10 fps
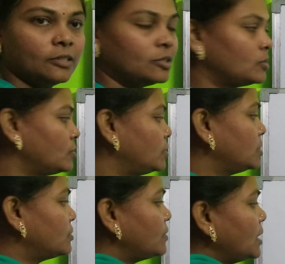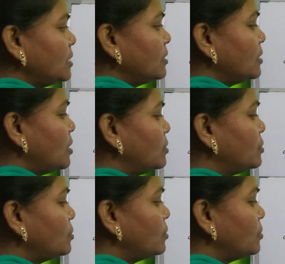So this one, how
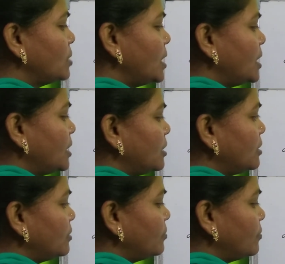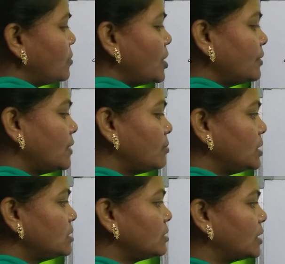to modify
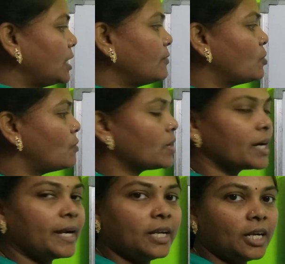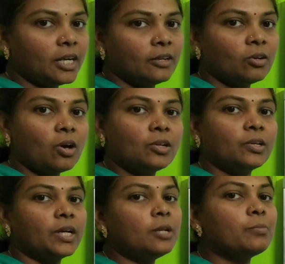means you can overwrite it or you
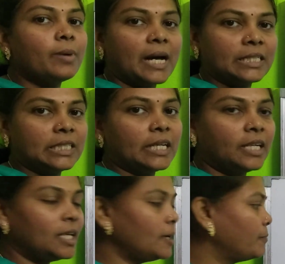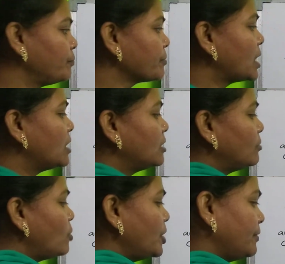can partially
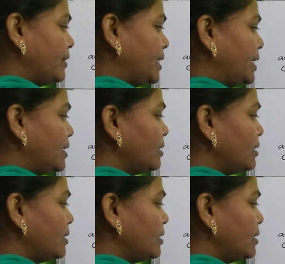modify it.